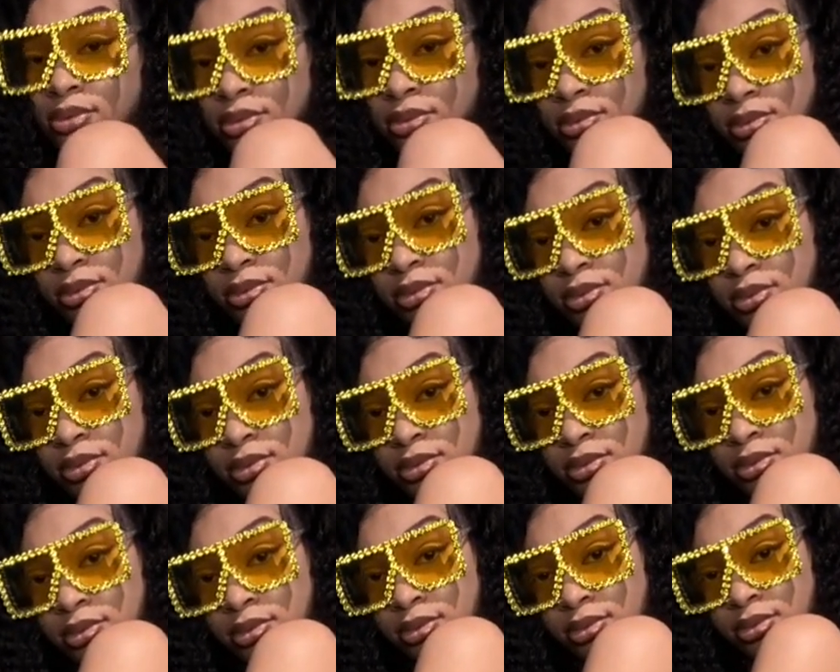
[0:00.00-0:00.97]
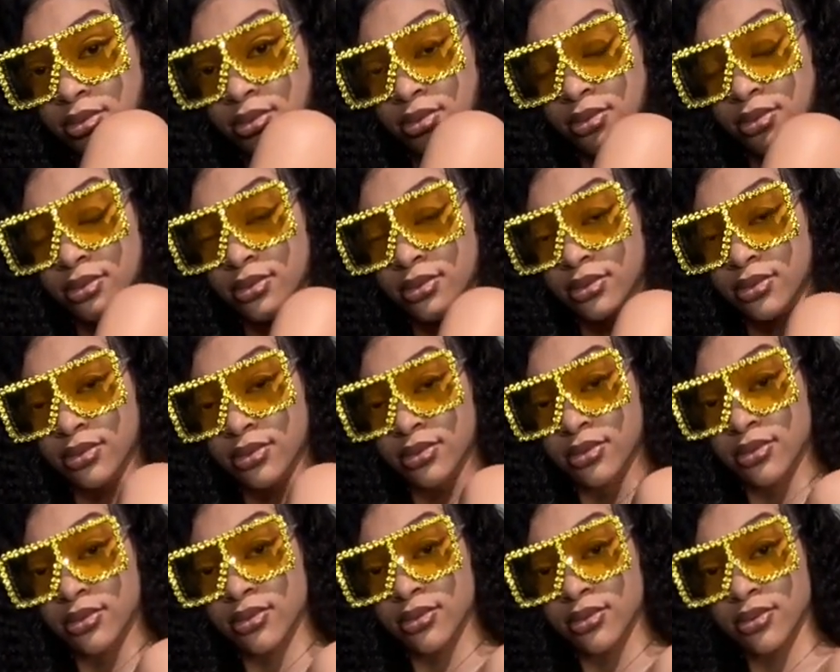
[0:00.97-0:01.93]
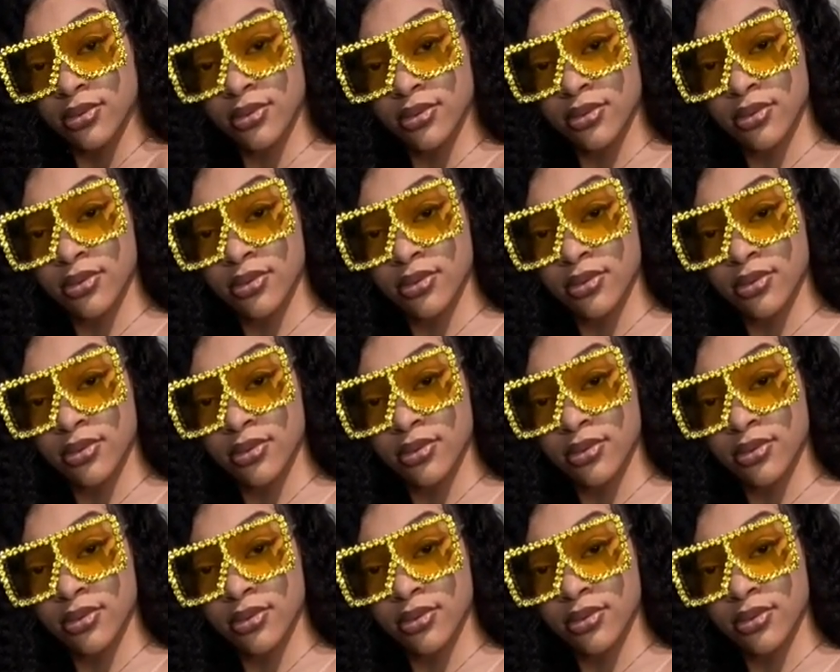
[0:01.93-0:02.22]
Nobody speaks.